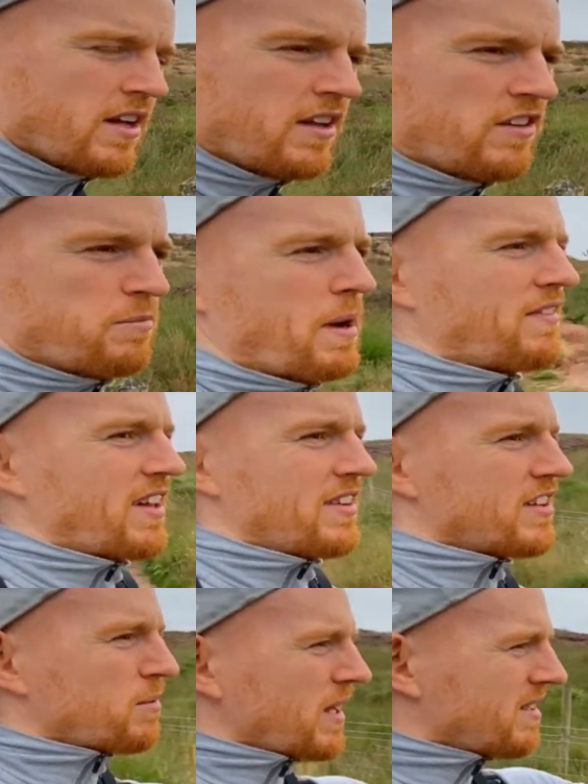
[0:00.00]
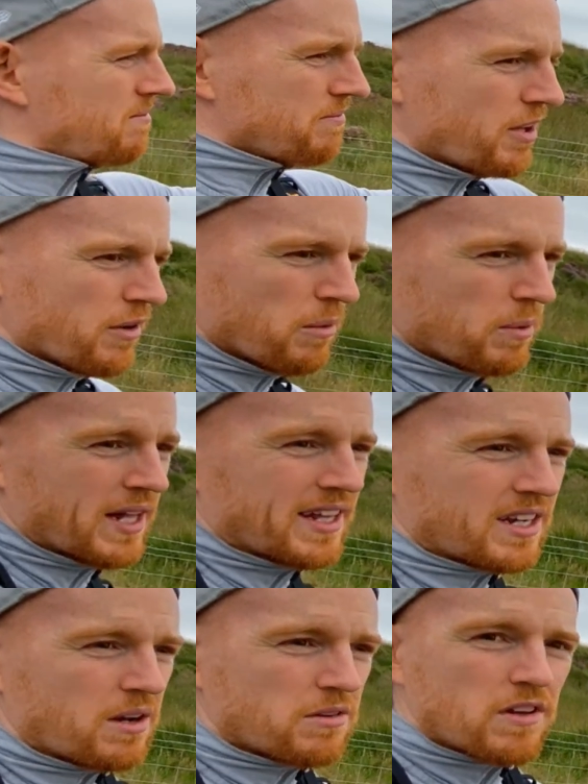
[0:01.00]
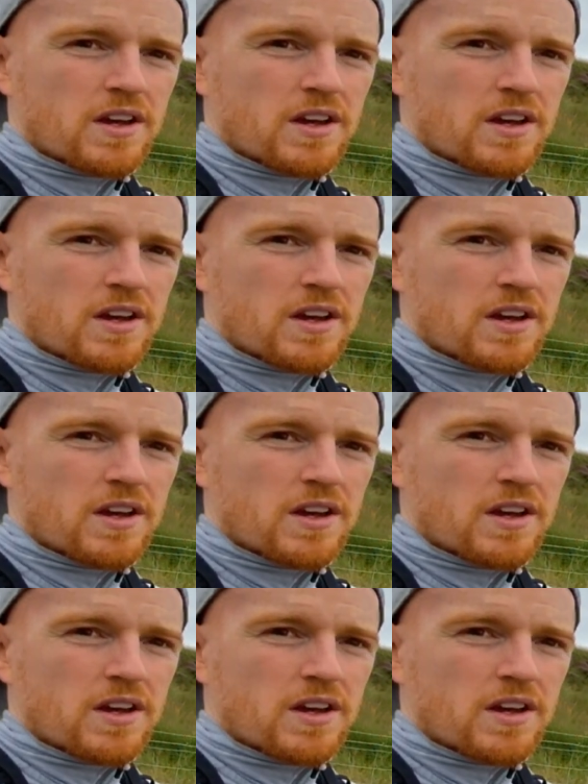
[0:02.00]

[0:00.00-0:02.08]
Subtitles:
There's a path down this way. Don't know where that goes.